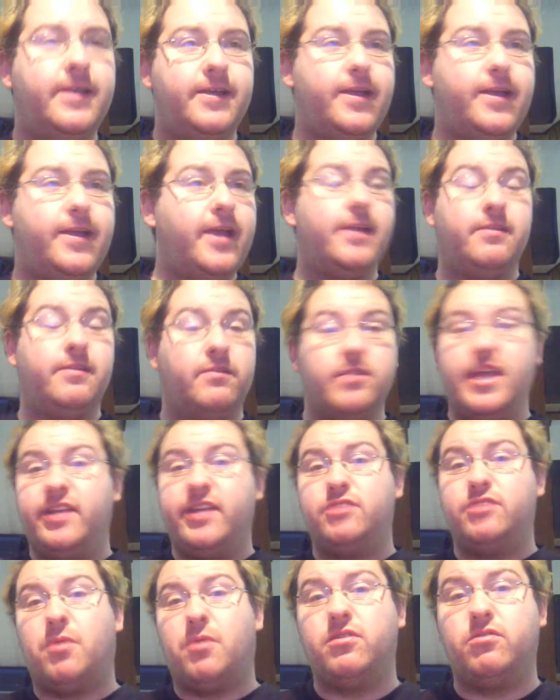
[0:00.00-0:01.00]
And that
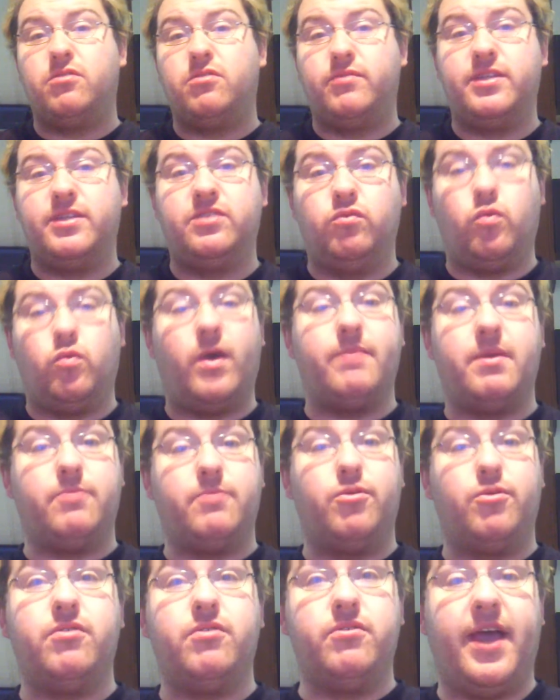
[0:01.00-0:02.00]
is part of the reason why my
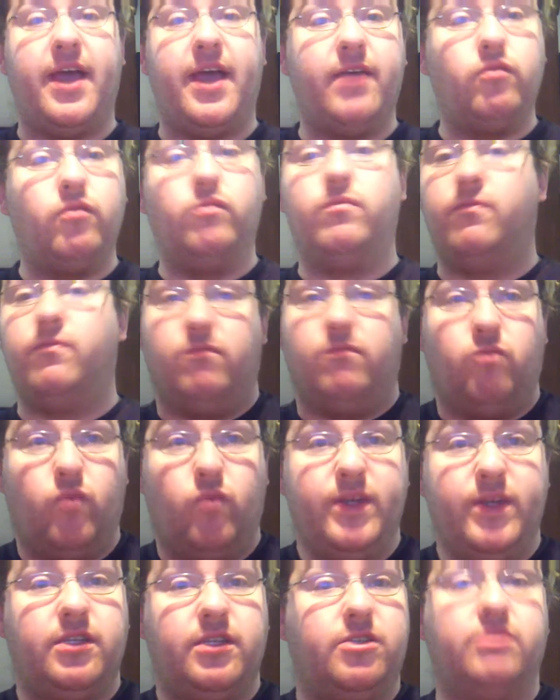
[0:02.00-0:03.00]
brother and I
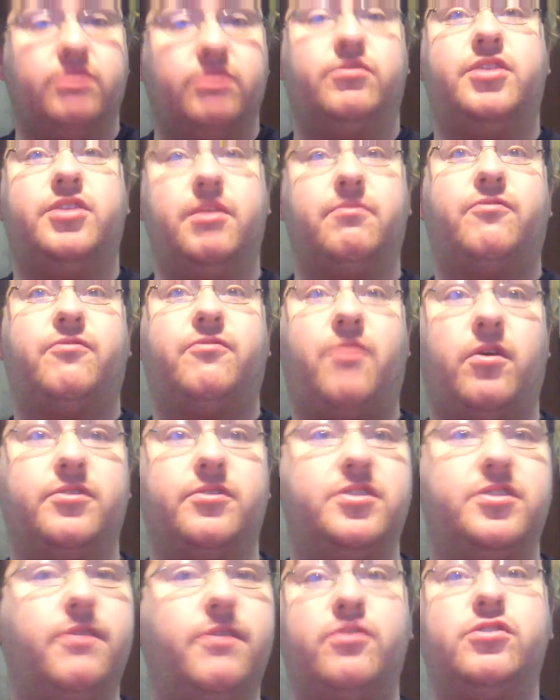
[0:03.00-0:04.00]
went to Timber Falls
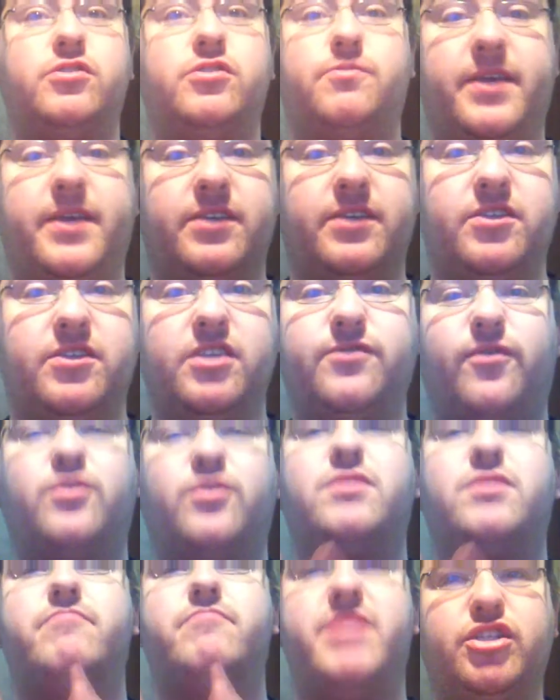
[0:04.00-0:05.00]
in the first place, is for
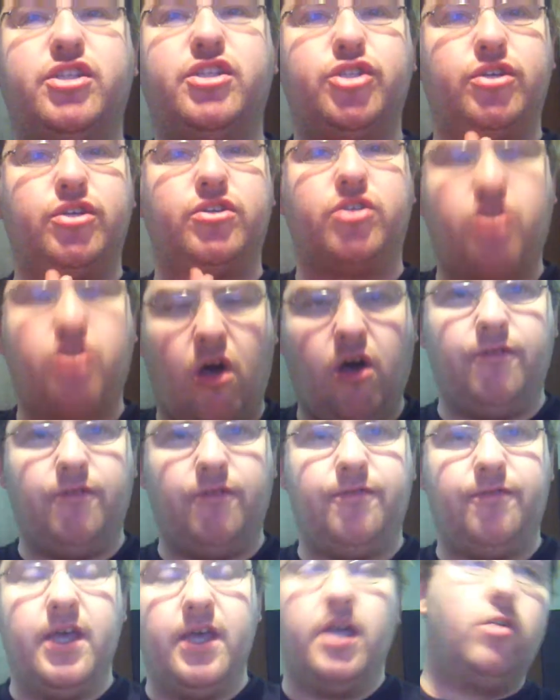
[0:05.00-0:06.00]
the miniature golf.
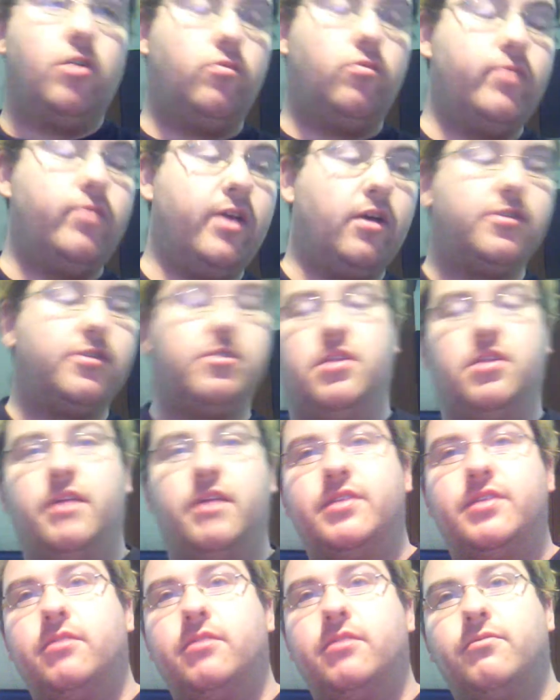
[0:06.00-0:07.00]
We also
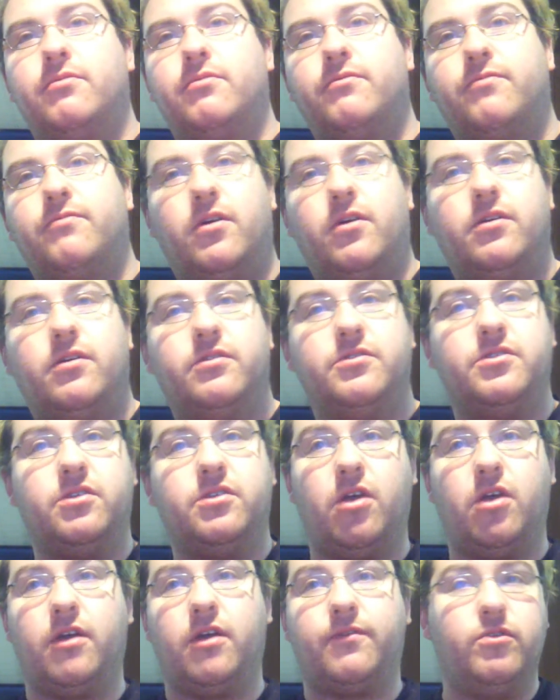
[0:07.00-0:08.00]
love the Timber Falls log